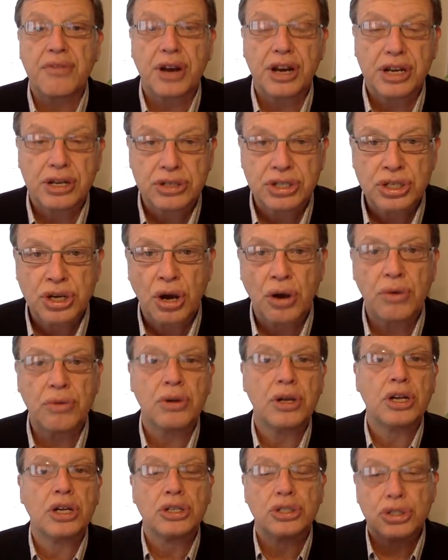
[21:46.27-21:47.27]
radio show,
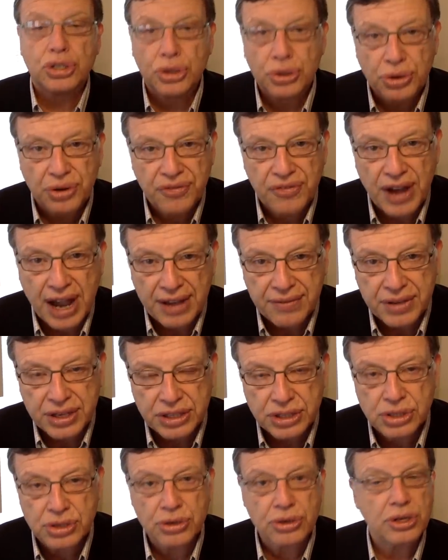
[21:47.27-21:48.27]
2 to 5
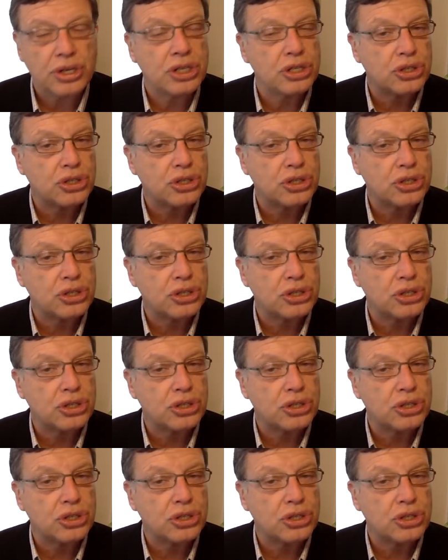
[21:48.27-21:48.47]
Eastern.